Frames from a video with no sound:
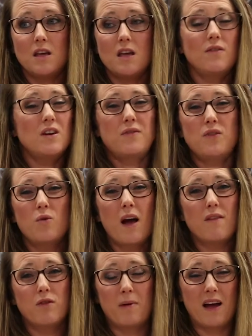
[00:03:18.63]
even if you
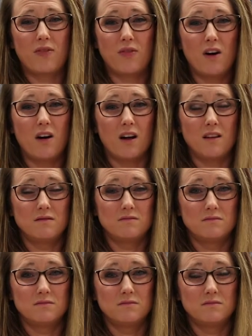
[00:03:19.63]
have a bad thought,
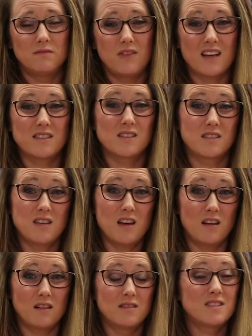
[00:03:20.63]
that's a
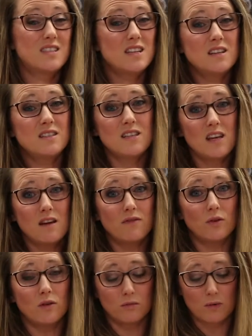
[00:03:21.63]
sin. Sin is
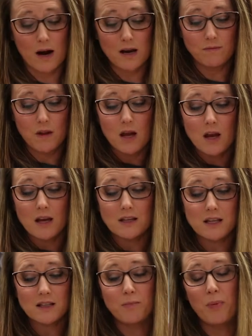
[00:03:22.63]
evil, right?
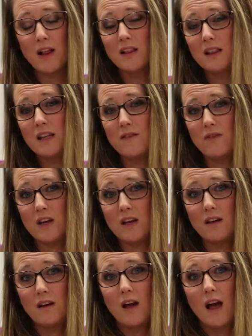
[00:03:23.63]
It says, but
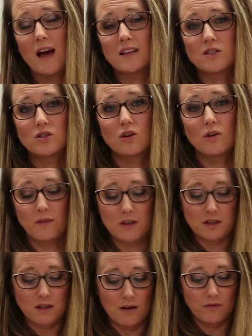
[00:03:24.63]
living as
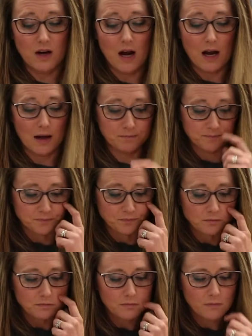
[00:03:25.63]
servants of God.
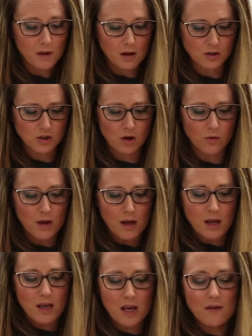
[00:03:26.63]
So
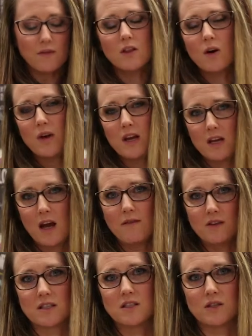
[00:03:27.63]
even though He
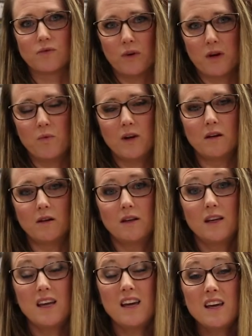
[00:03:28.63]
gave us this free will,
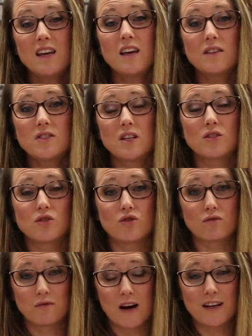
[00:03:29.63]
He gives us
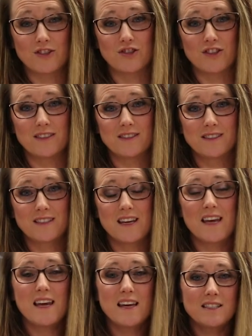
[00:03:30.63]
directions.
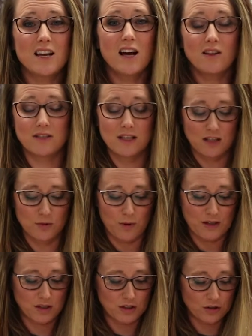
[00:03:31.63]
He tells us
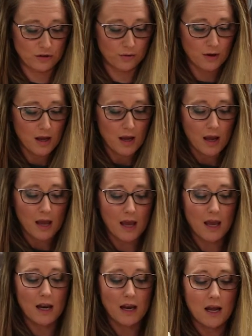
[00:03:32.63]
what to do.
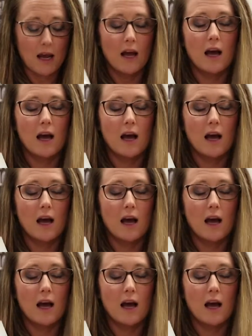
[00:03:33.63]
And